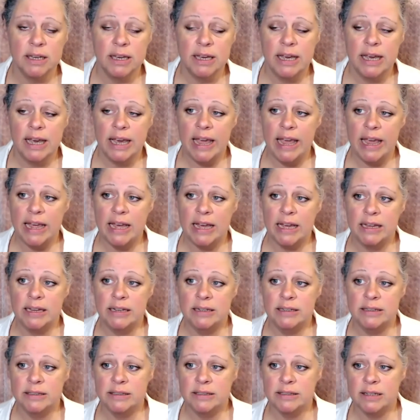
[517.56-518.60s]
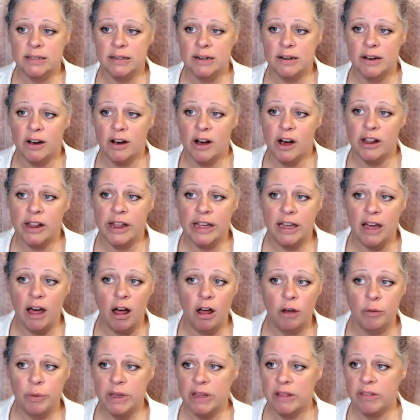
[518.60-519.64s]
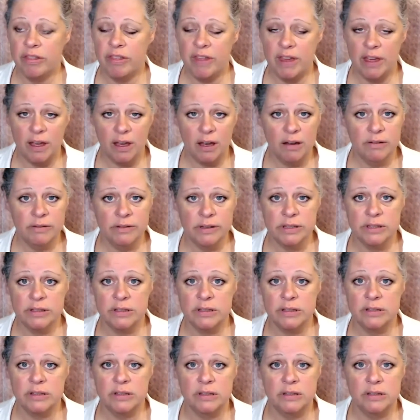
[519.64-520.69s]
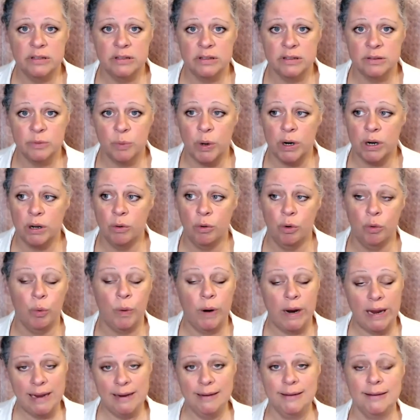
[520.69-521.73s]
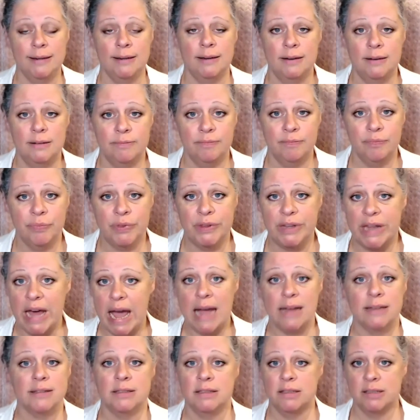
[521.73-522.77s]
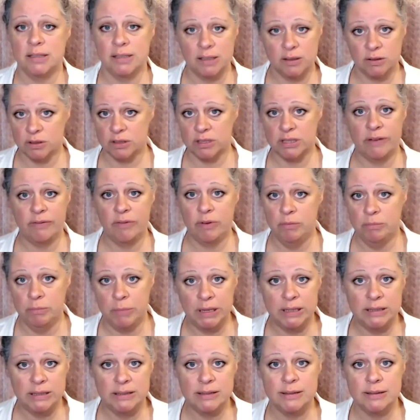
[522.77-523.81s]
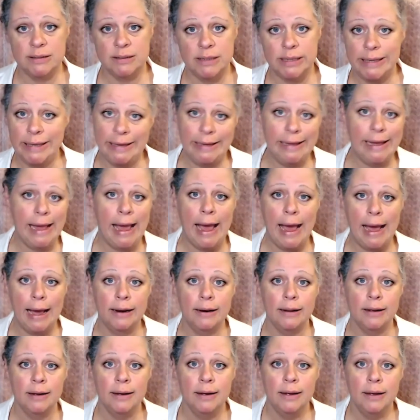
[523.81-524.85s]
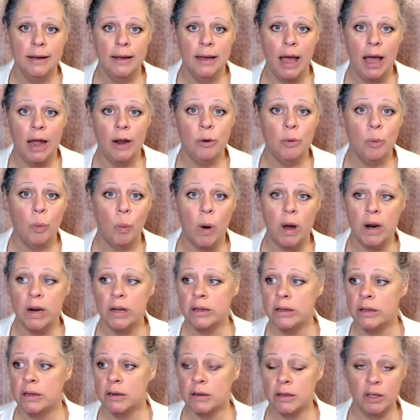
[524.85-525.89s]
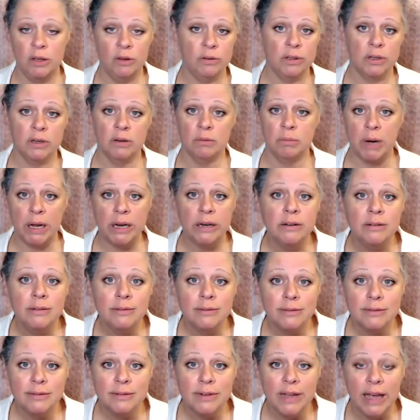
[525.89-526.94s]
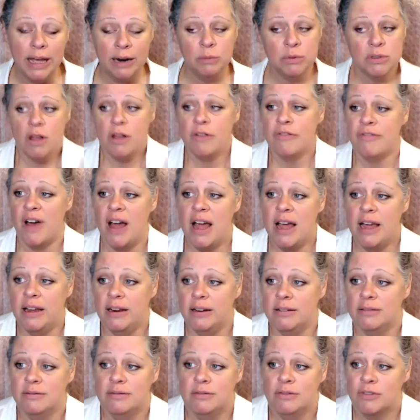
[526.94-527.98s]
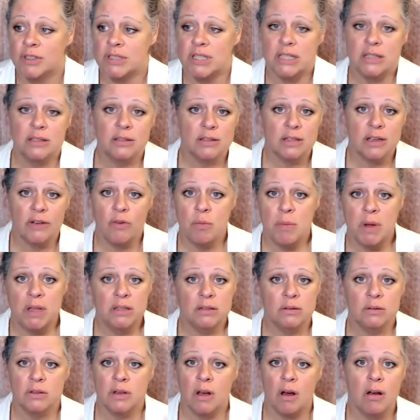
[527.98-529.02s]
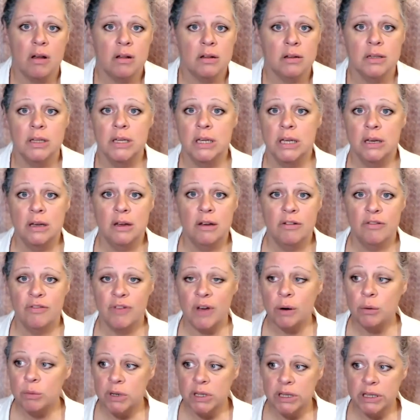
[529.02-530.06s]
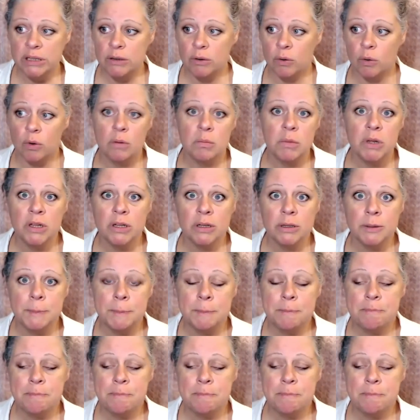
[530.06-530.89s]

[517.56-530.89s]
And all we could think of is, this is what a great last 6 or 7 months he had. And what a little cute little button. And it was all fine for 6 or 7 months. It was all felt really normal.